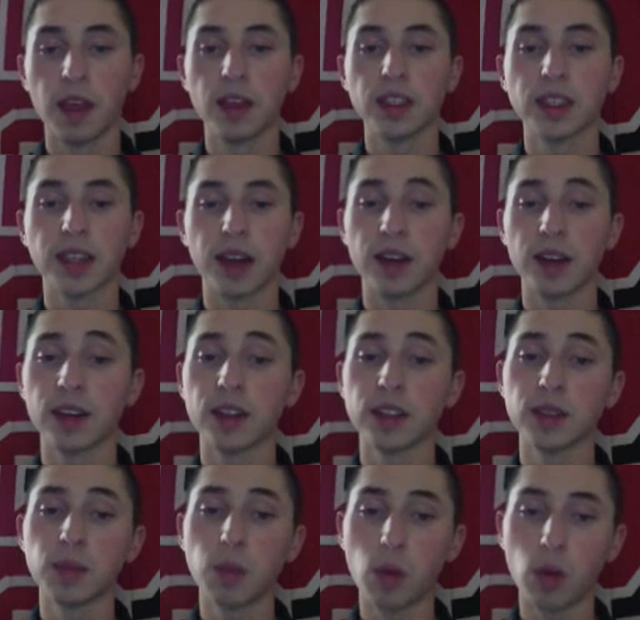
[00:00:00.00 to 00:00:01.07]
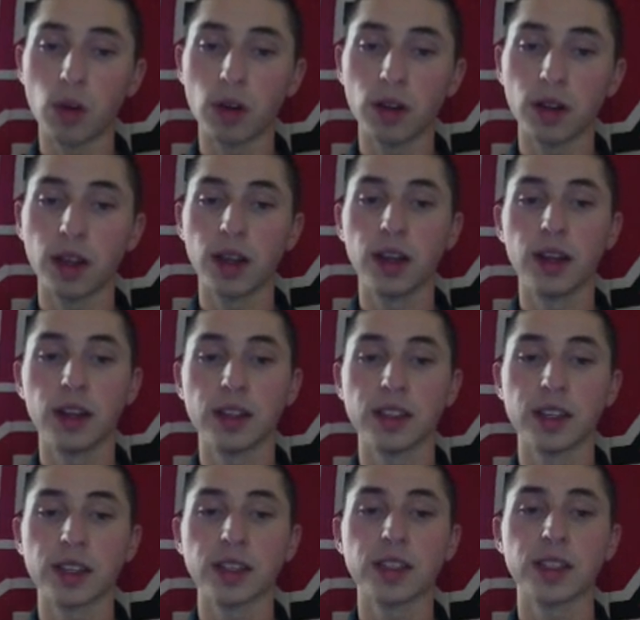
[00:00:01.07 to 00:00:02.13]
Scouting is important, and an
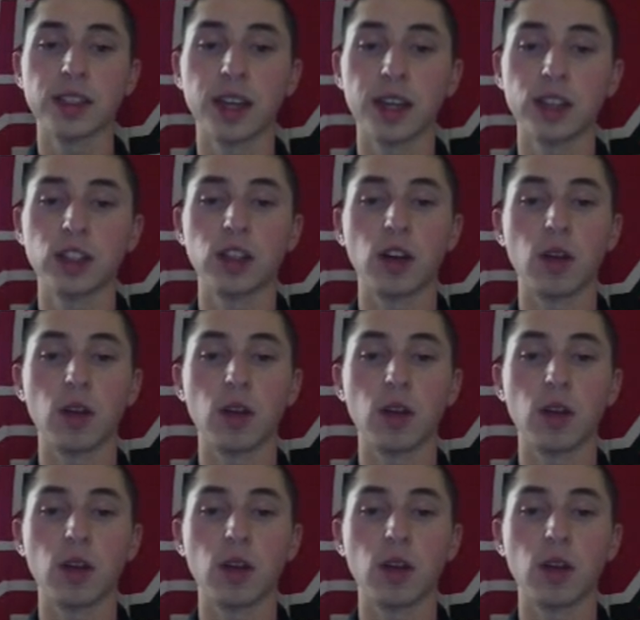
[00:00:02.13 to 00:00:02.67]
insecticide should